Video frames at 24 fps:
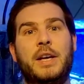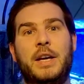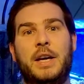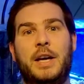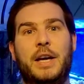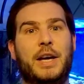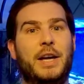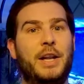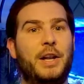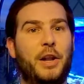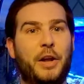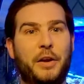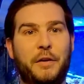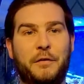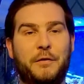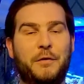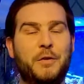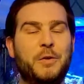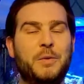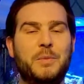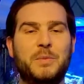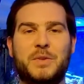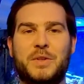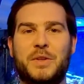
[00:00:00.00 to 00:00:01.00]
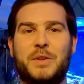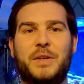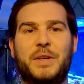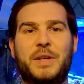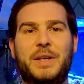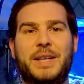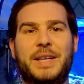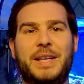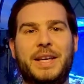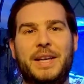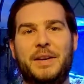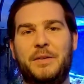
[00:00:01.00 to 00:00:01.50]
life forms
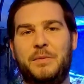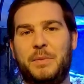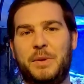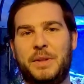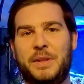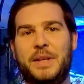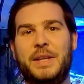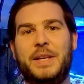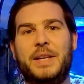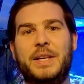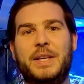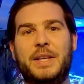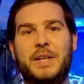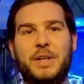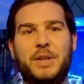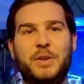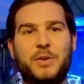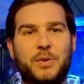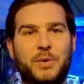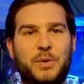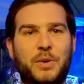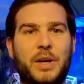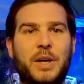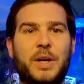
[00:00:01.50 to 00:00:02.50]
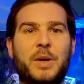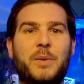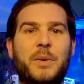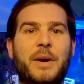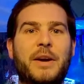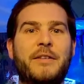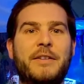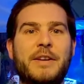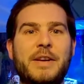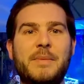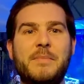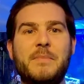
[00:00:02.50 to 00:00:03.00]
within your
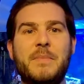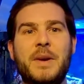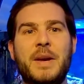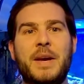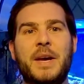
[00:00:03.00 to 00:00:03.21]
aquarium.